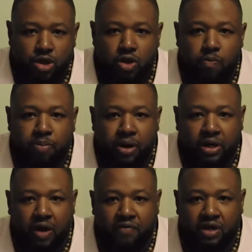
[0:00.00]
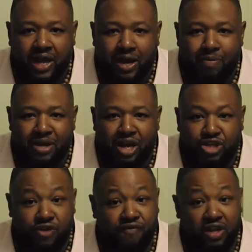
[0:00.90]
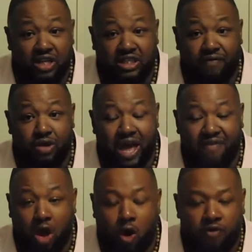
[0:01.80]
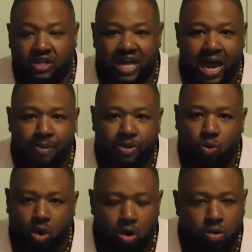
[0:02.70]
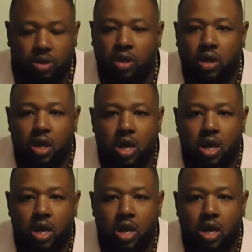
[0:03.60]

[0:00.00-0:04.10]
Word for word: you'll put it off to later because you feel as if you have all the time in the world.